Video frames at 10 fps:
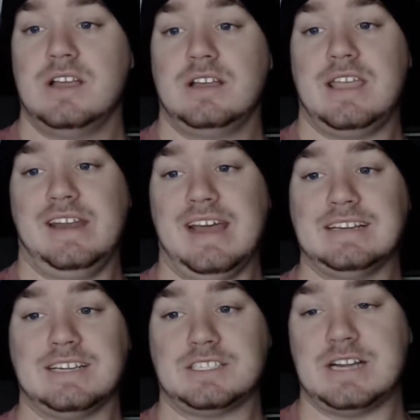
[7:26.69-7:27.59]
He had 9
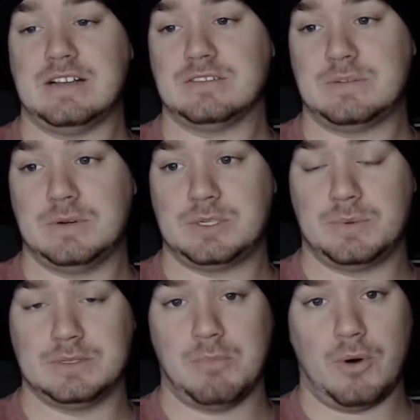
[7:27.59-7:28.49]
touchdowns, which
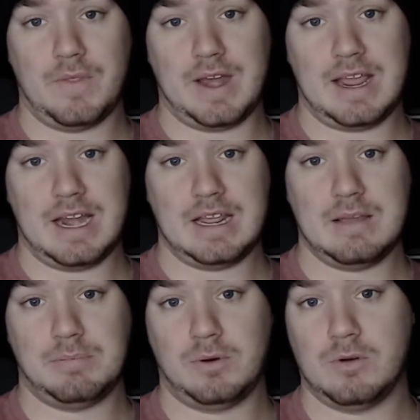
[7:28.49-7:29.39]
was more than any
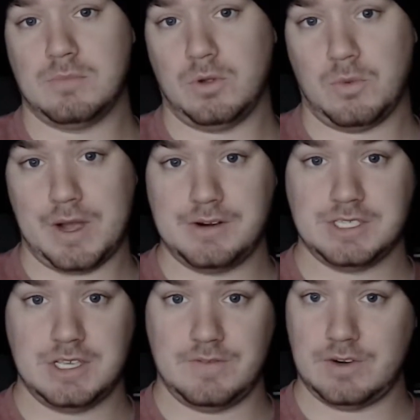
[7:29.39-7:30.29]
Pro Bowl wide
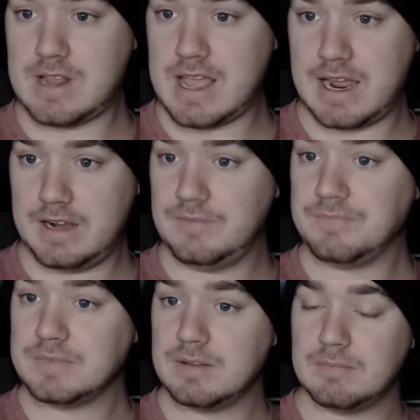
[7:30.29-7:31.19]
receiver had.
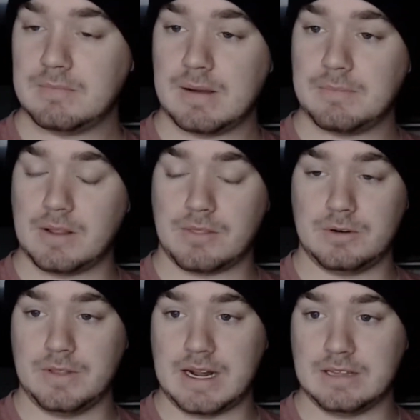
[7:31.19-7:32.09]
I'm going to
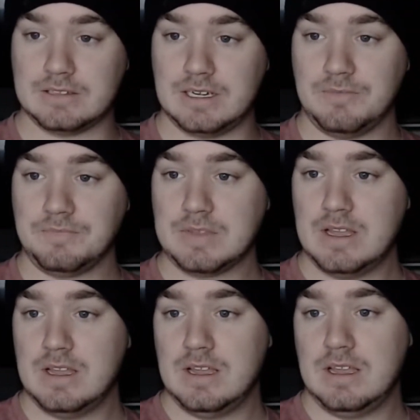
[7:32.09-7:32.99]
throw that out there.
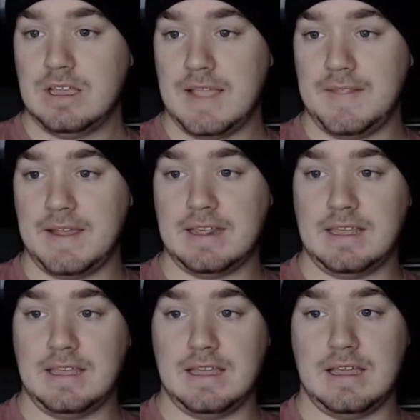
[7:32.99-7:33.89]
And then
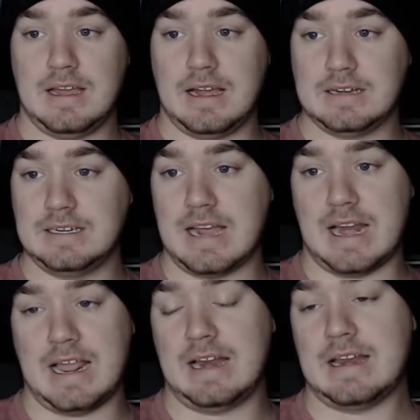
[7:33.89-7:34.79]
he did not
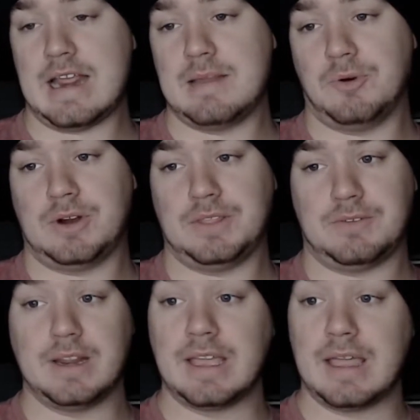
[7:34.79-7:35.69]
add it anymore on the
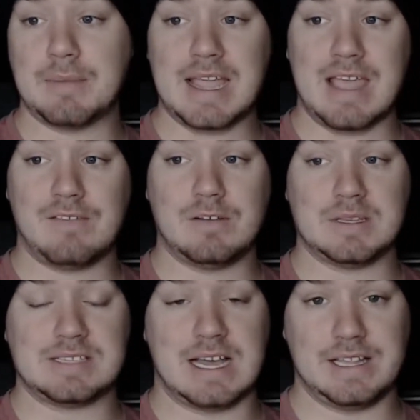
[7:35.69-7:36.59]
running game. I gave him
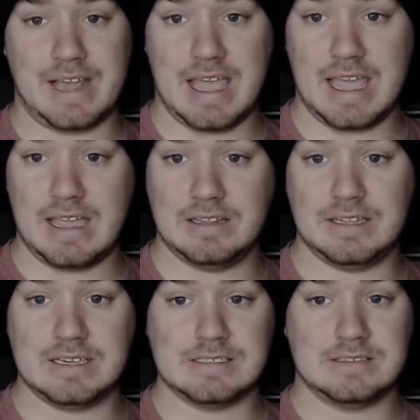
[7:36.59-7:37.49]
a solid A.
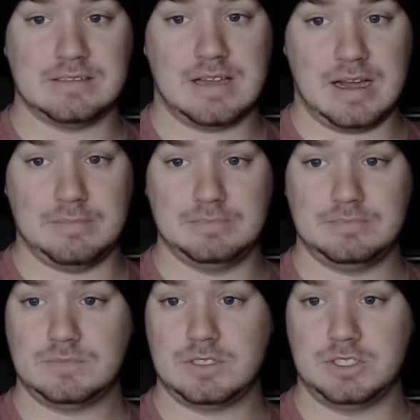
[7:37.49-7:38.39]
That is
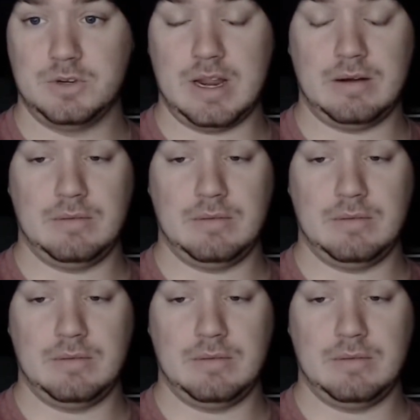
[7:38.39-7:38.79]
to do it.